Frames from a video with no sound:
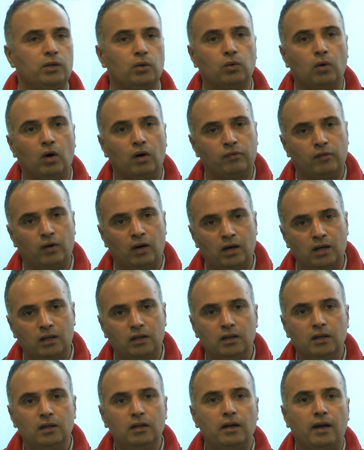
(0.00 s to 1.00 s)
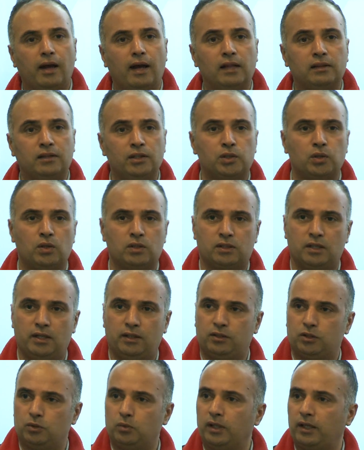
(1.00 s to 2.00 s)
You go for health insurance,
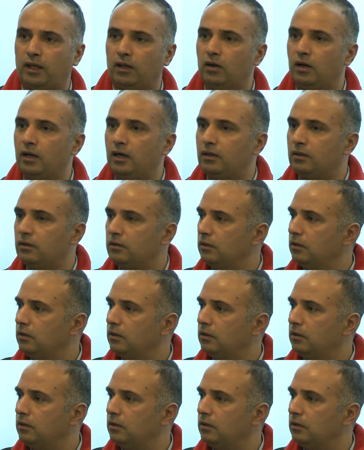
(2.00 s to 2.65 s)
Narendra is working on it.